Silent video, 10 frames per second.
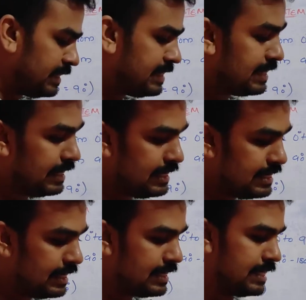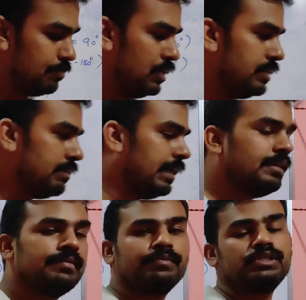steady state stability,
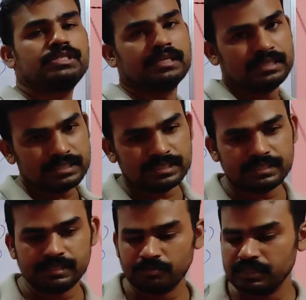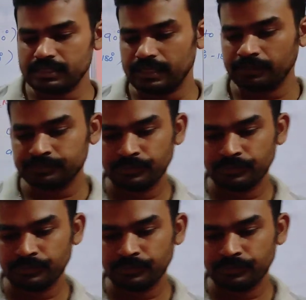right? Steady state stability.